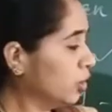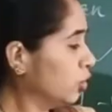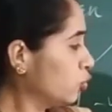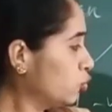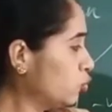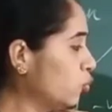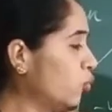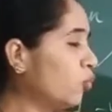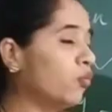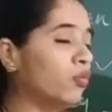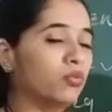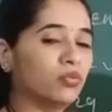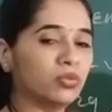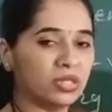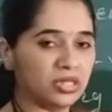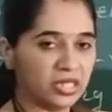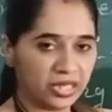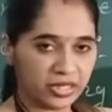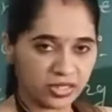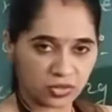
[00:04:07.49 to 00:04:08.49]
to
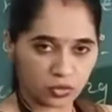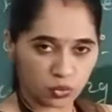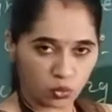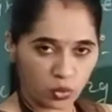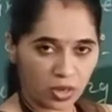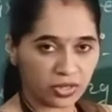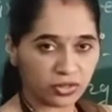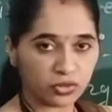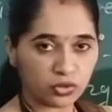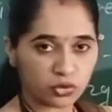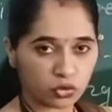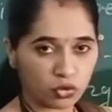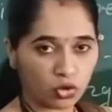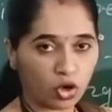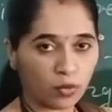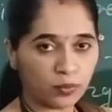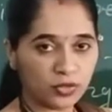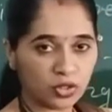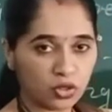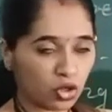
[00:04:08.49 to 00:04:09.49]
this one row
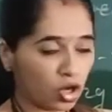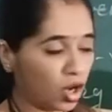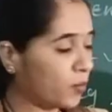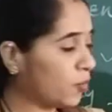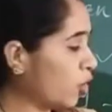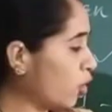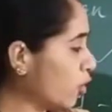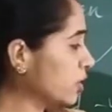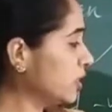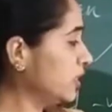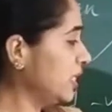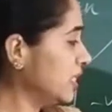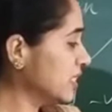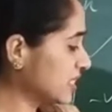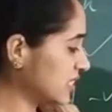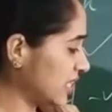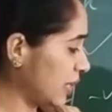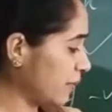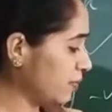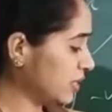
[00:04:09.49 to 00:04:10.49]
of the crop or these
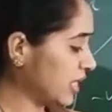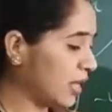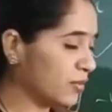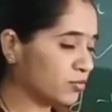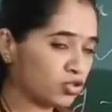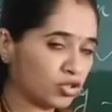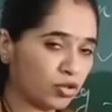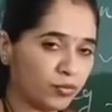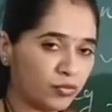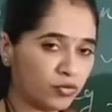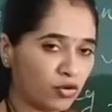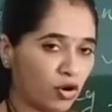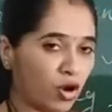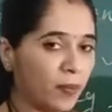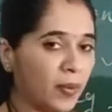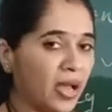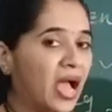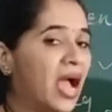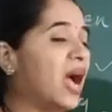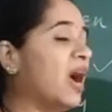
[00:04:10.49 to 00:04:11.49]
same types of crop,